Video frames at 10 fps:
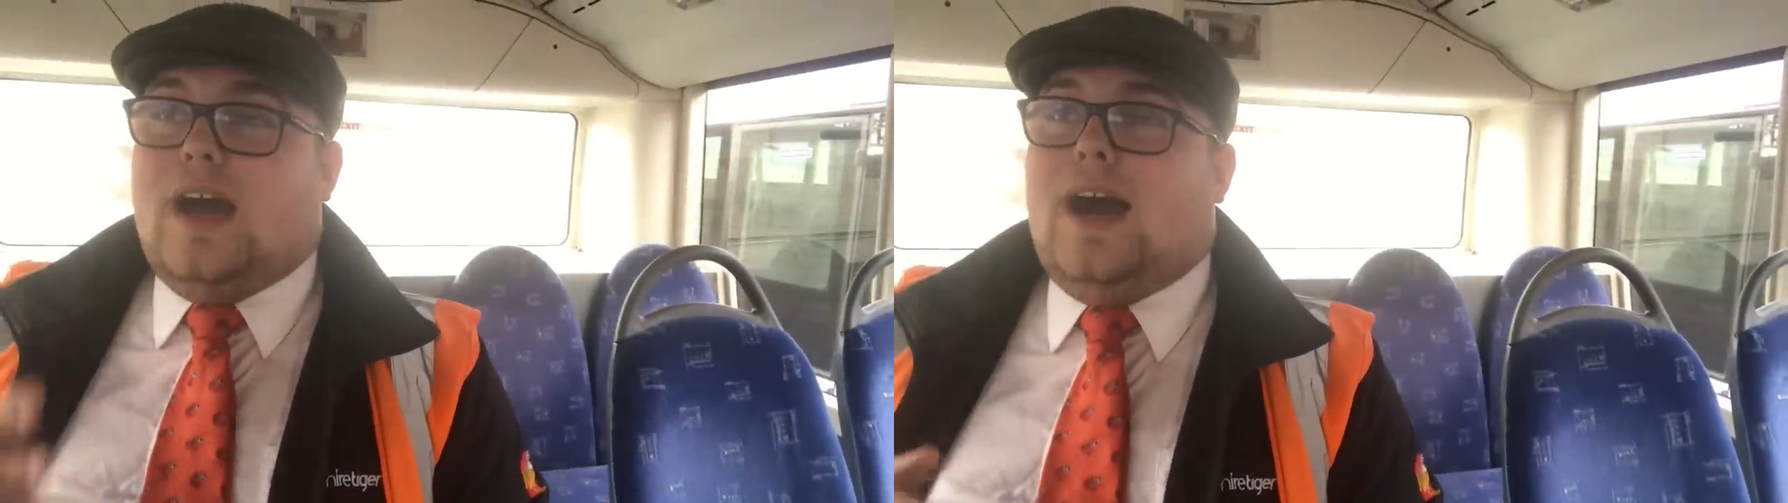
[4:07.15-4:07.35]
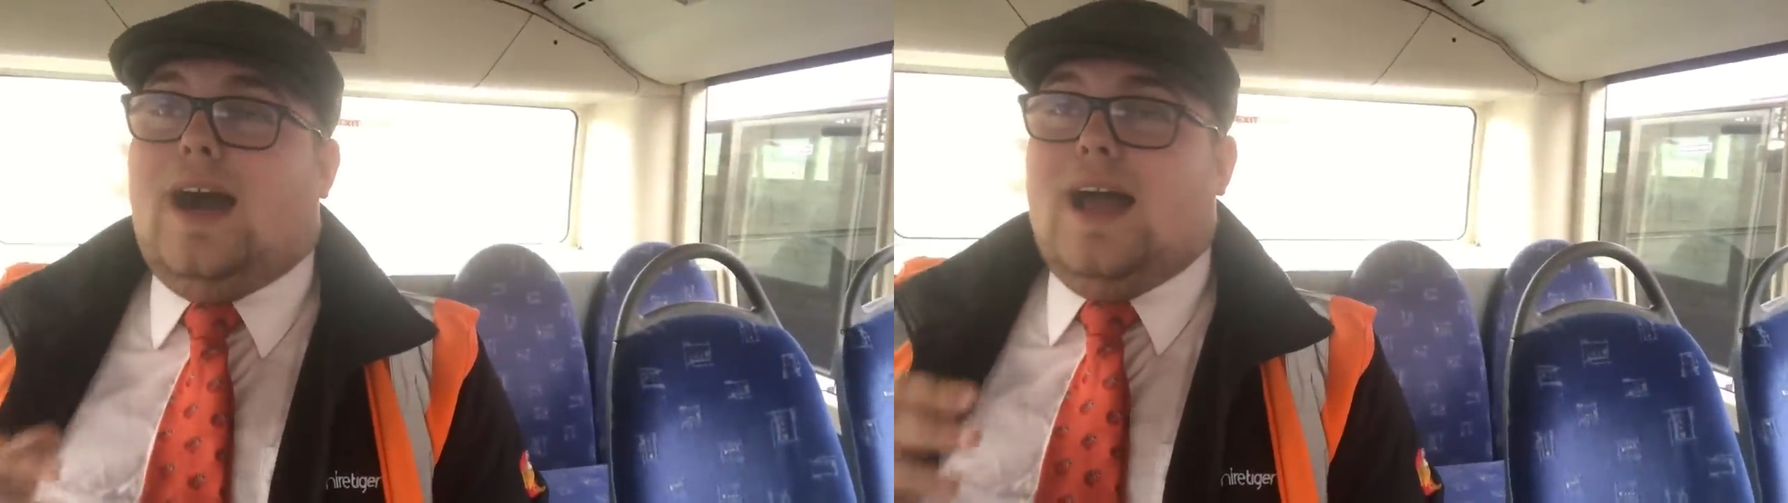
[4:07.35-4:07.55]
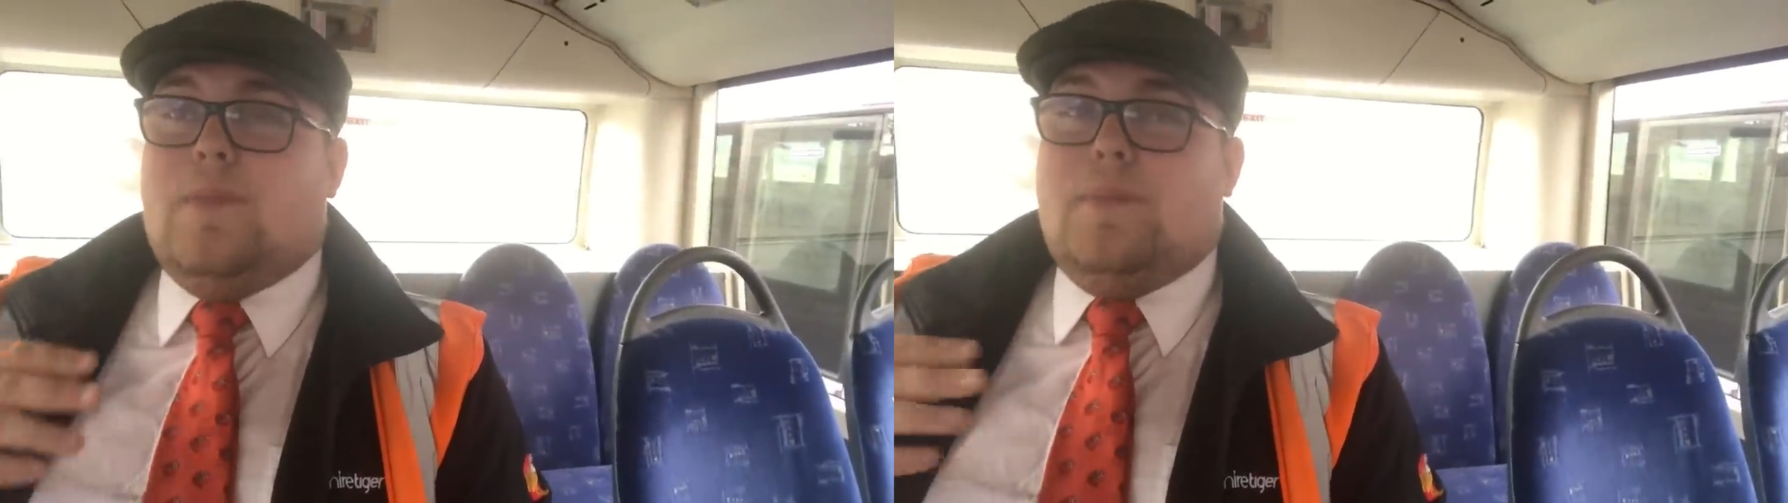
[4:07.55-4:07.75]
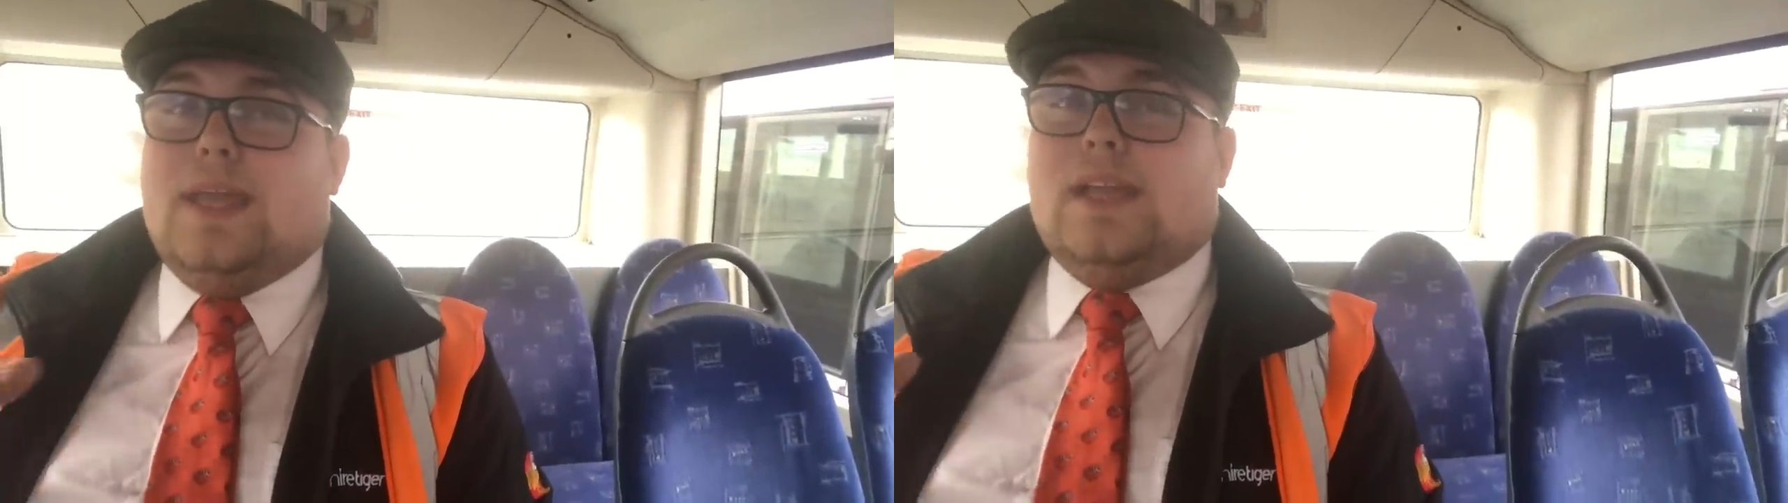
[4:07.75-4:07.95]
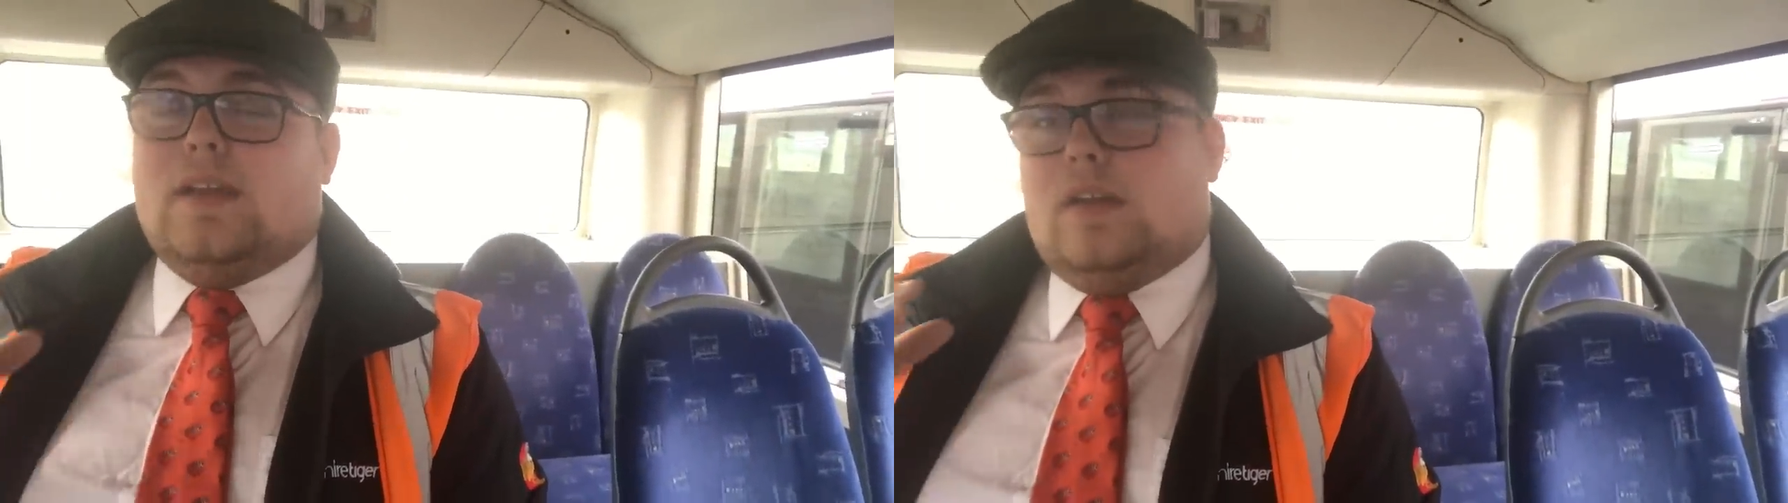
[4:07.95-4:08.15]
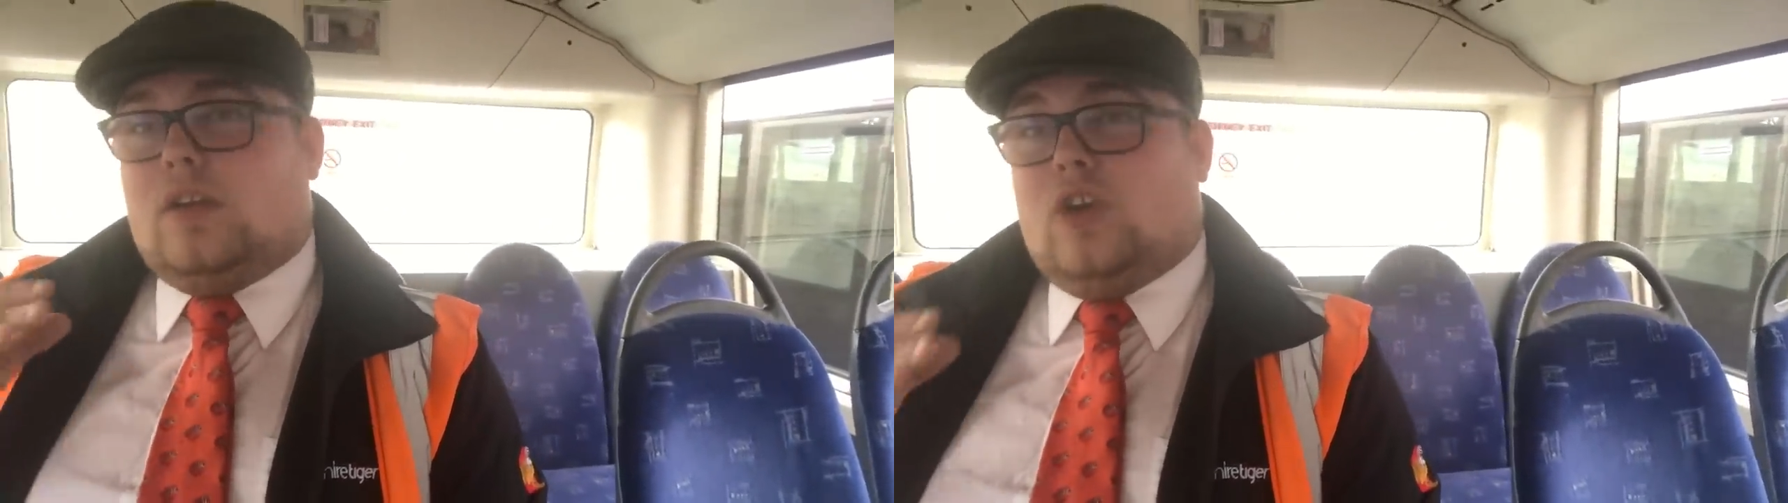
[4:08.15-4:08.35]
are a big